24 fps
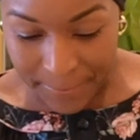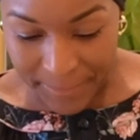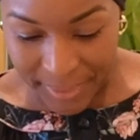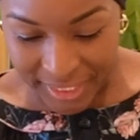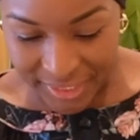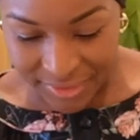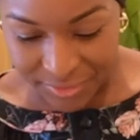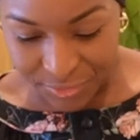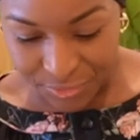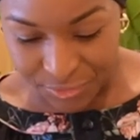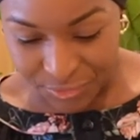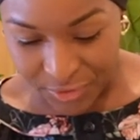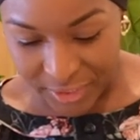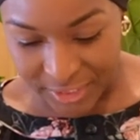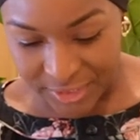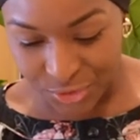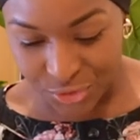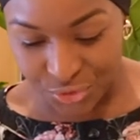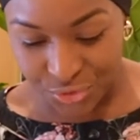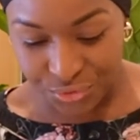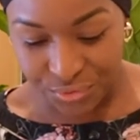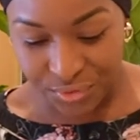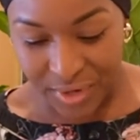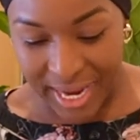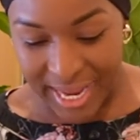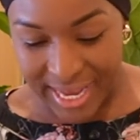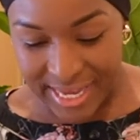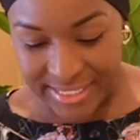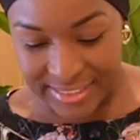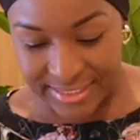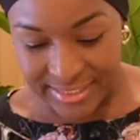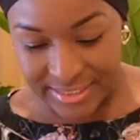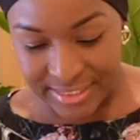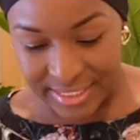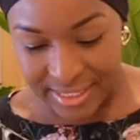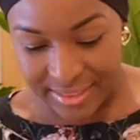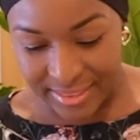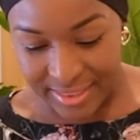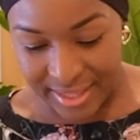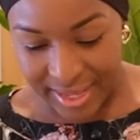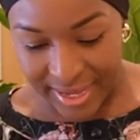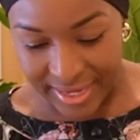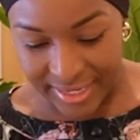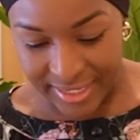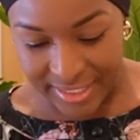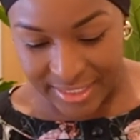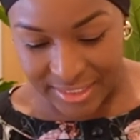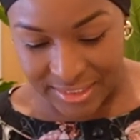button front dress
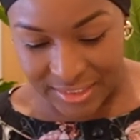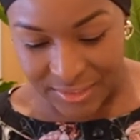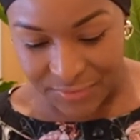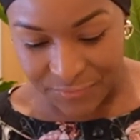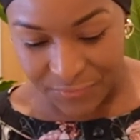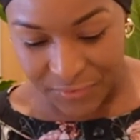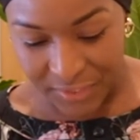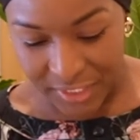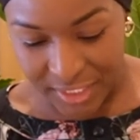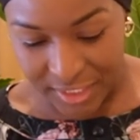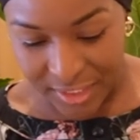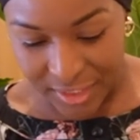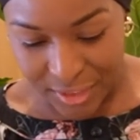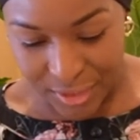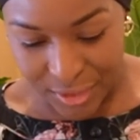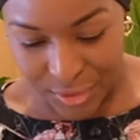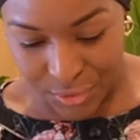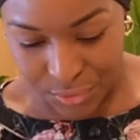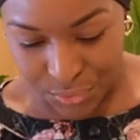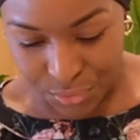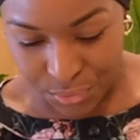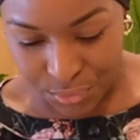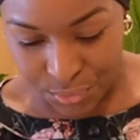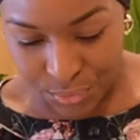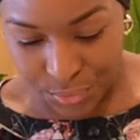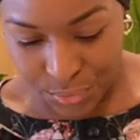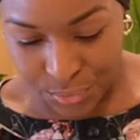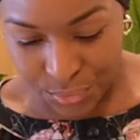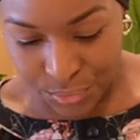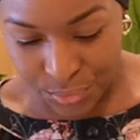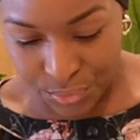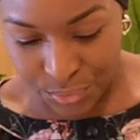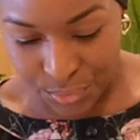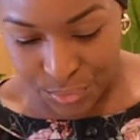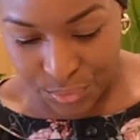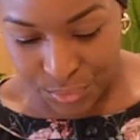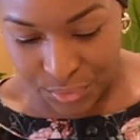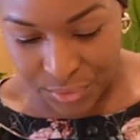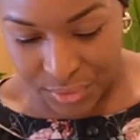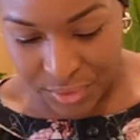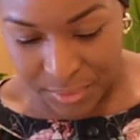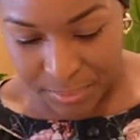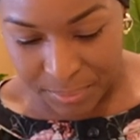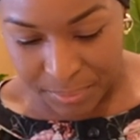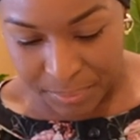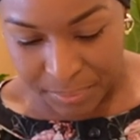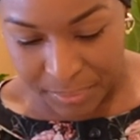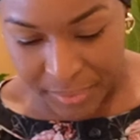that is fitted through
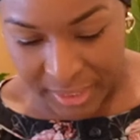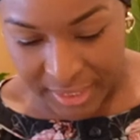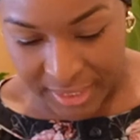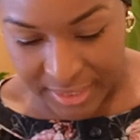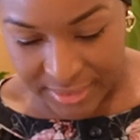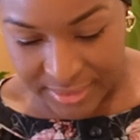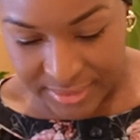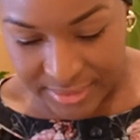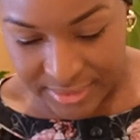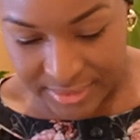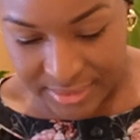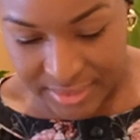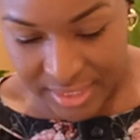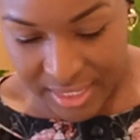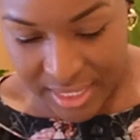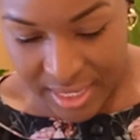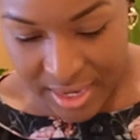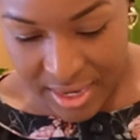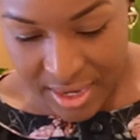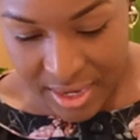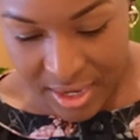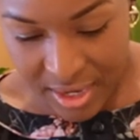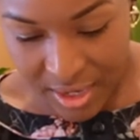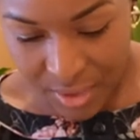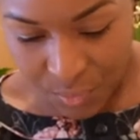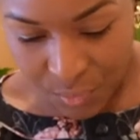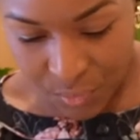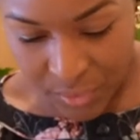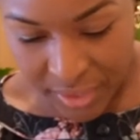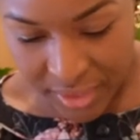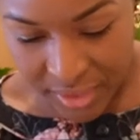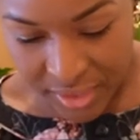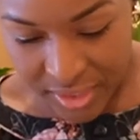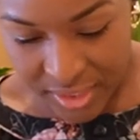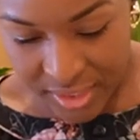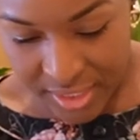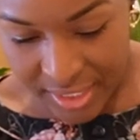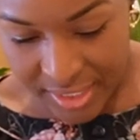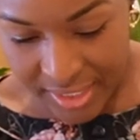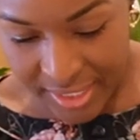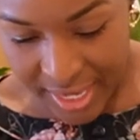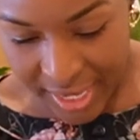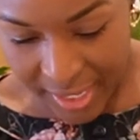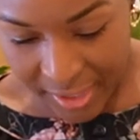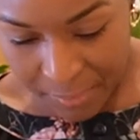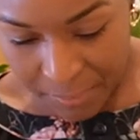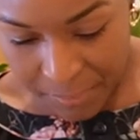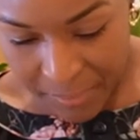the bust with a
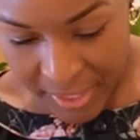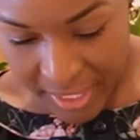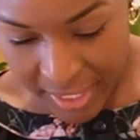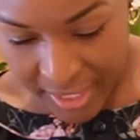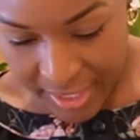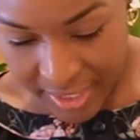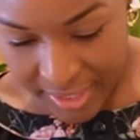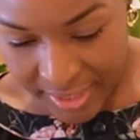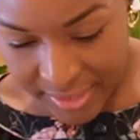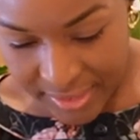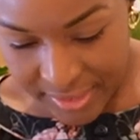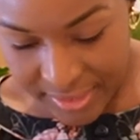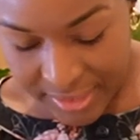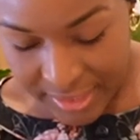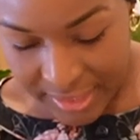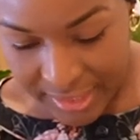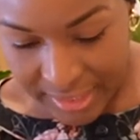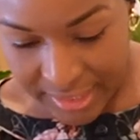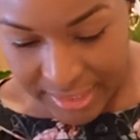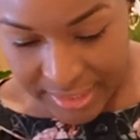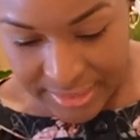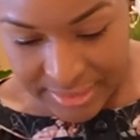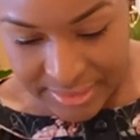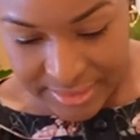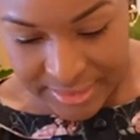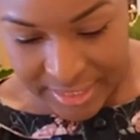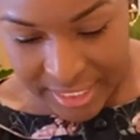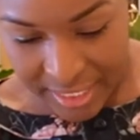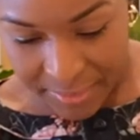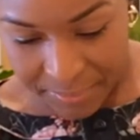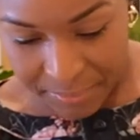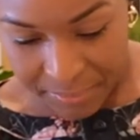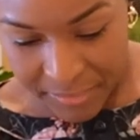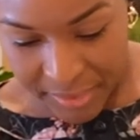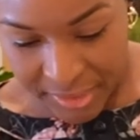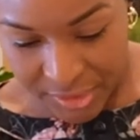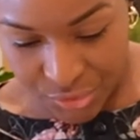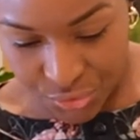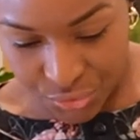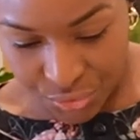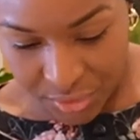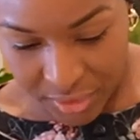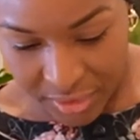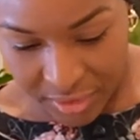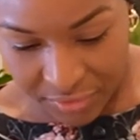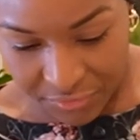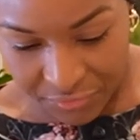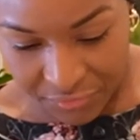neckband, inset
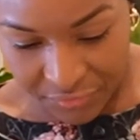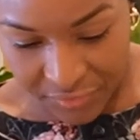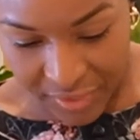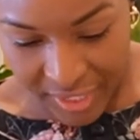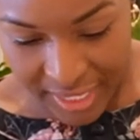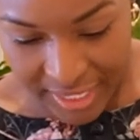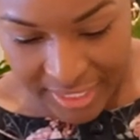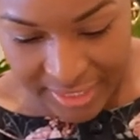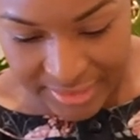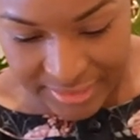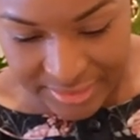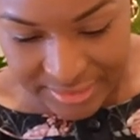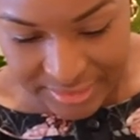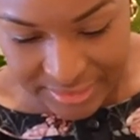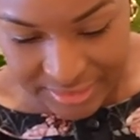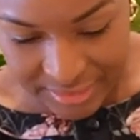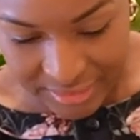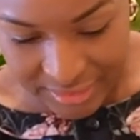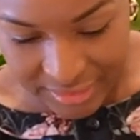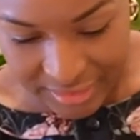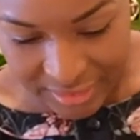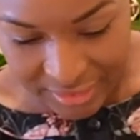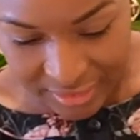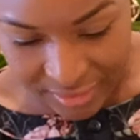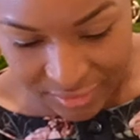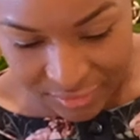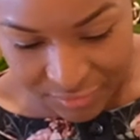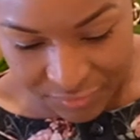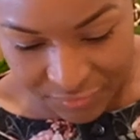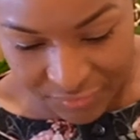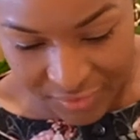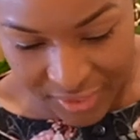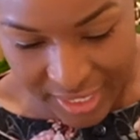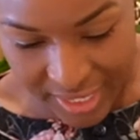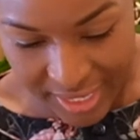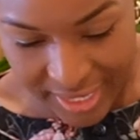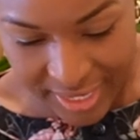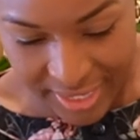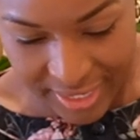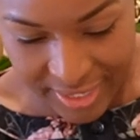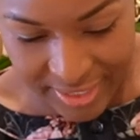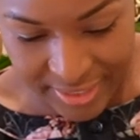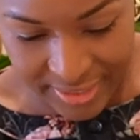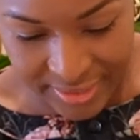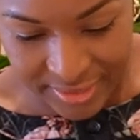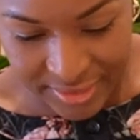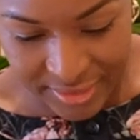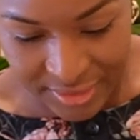midriff and sleeve,
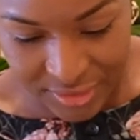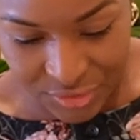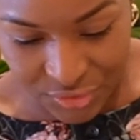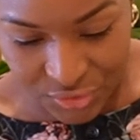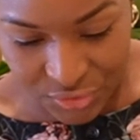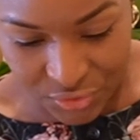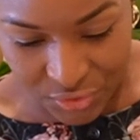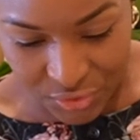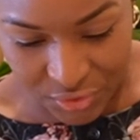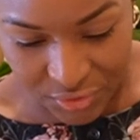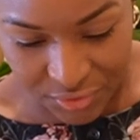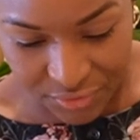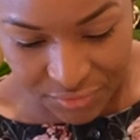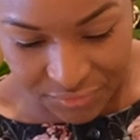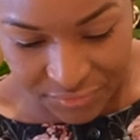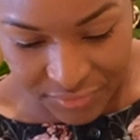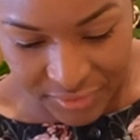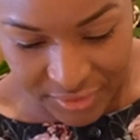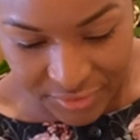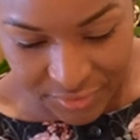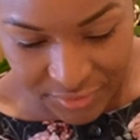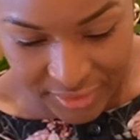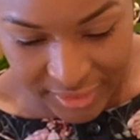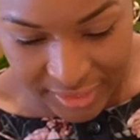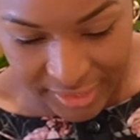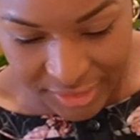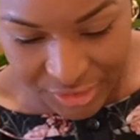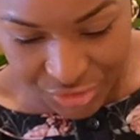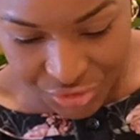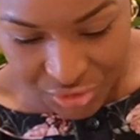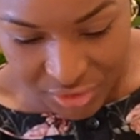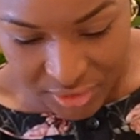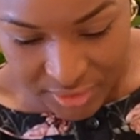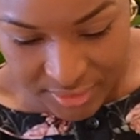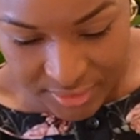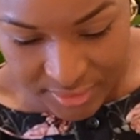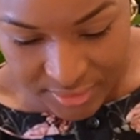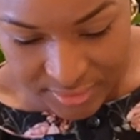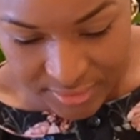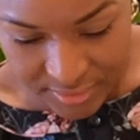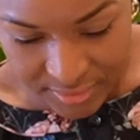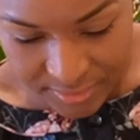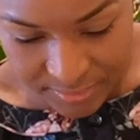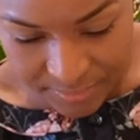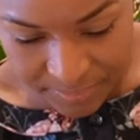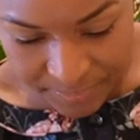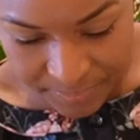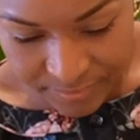and skirt variations.